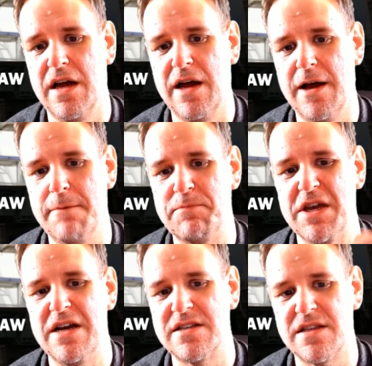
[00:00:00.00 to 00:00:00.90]

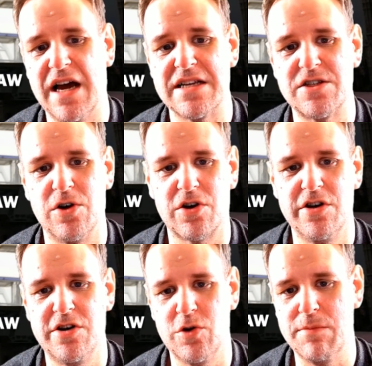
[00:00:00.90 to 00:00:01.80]
So that's not
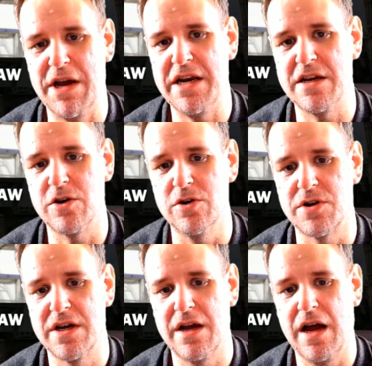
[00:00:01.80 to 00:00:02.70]
going to do him any
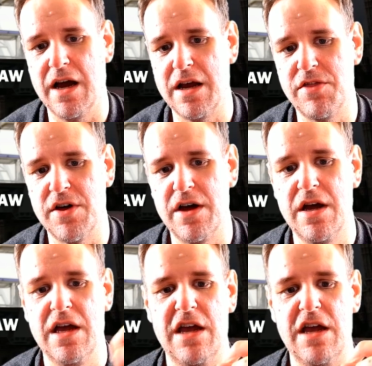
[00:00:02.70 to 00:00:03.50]
good either.